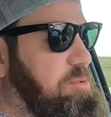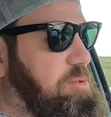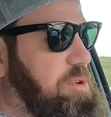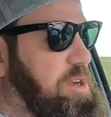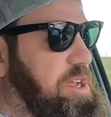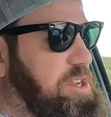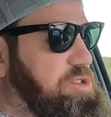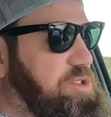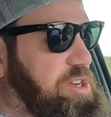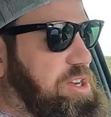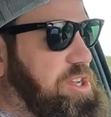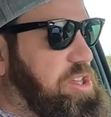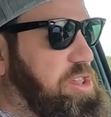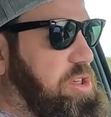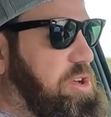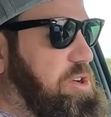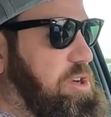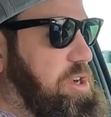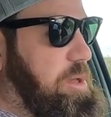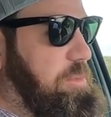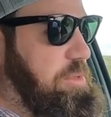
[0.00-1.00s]
We're not trying to
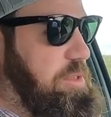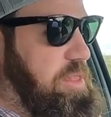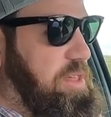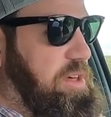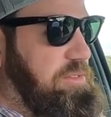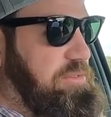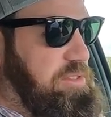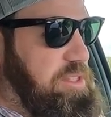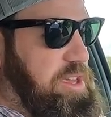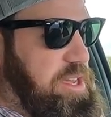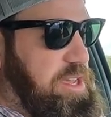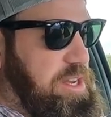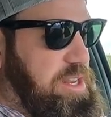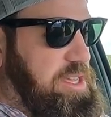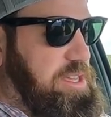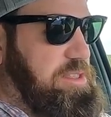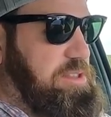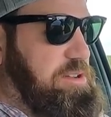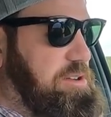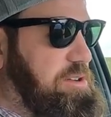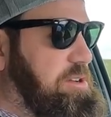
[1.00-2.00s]
clog up the left lane
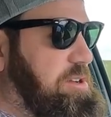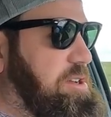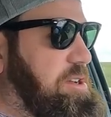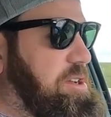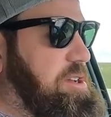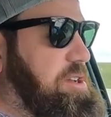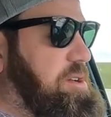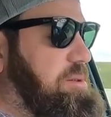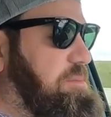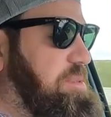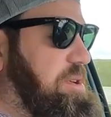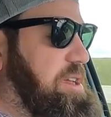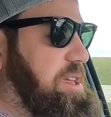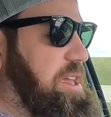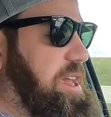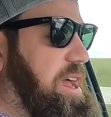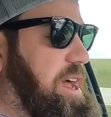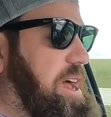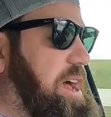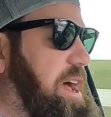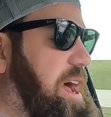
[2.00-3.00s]
either. But
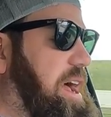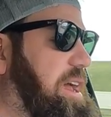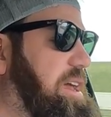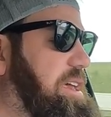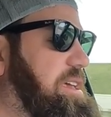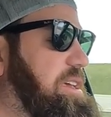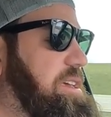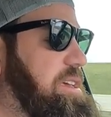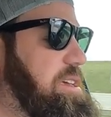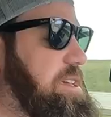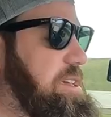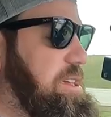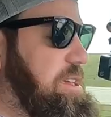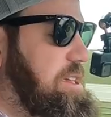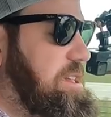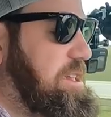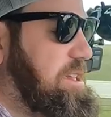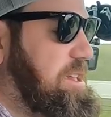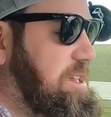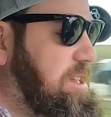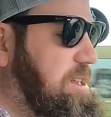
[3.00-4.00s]
yeah, I
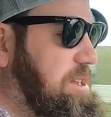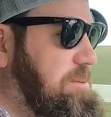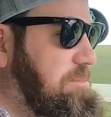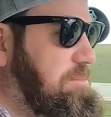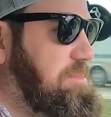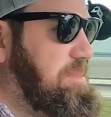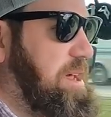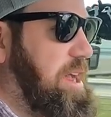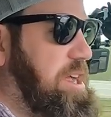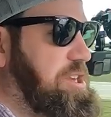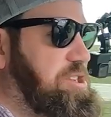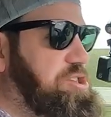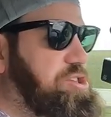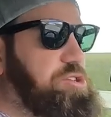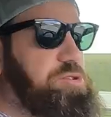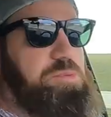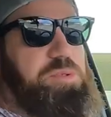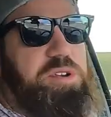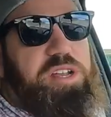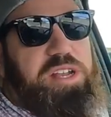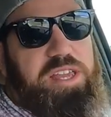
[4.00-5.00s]
am not
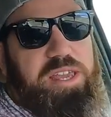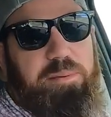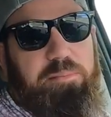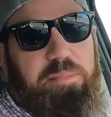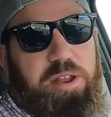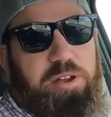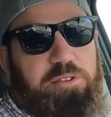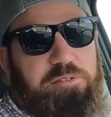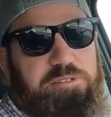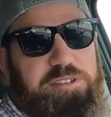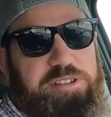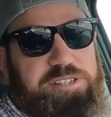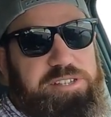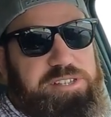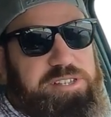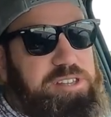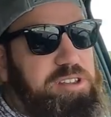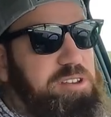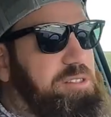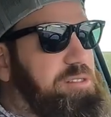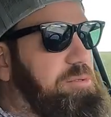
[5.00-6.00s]
sure we're gonna get better
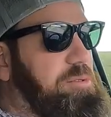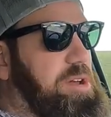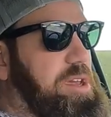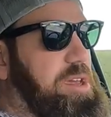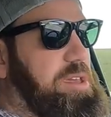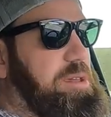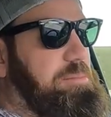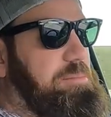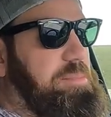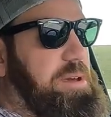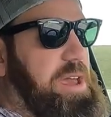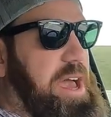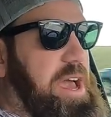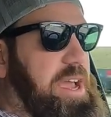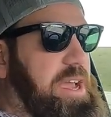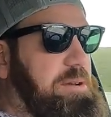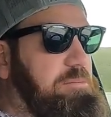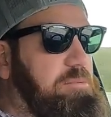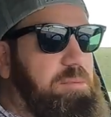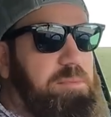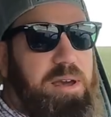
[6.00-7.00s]
efficiency on the way back.
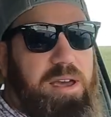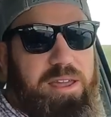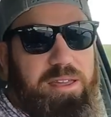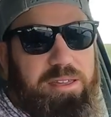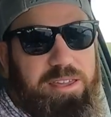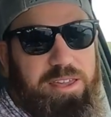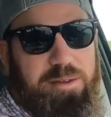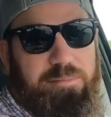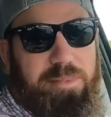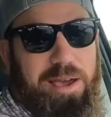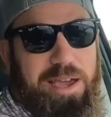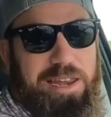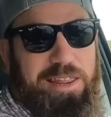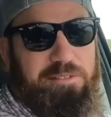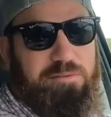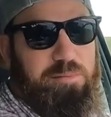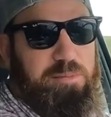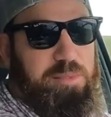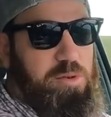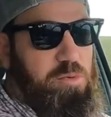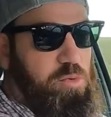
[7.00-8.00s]
We might, it might
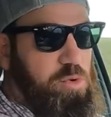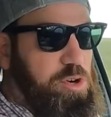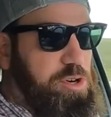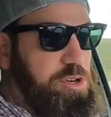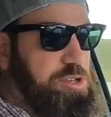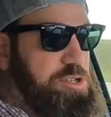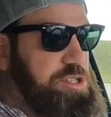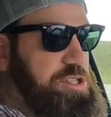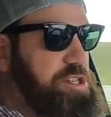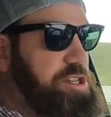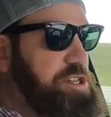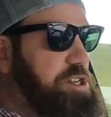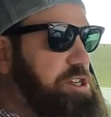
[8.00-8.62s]
even be worse.